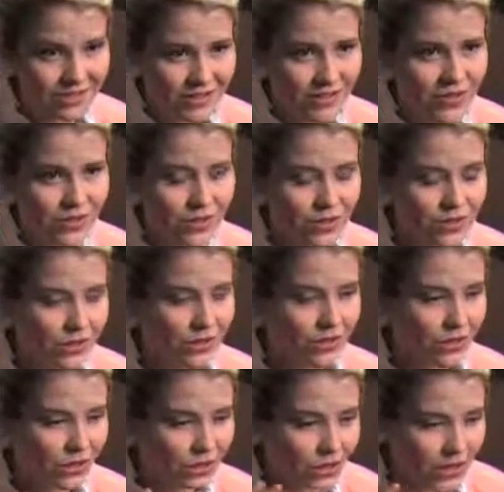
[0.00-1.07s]
So those are the
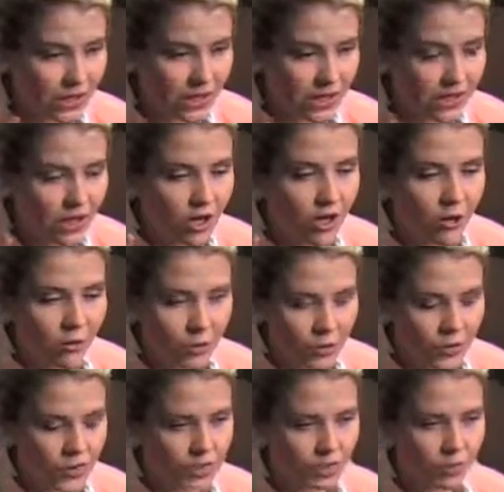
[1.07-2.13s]
three
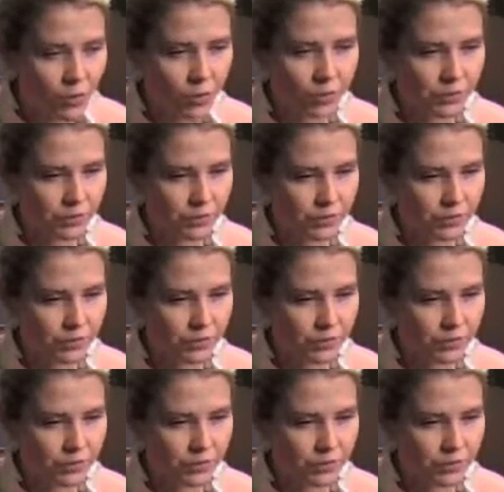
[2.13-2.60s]
most important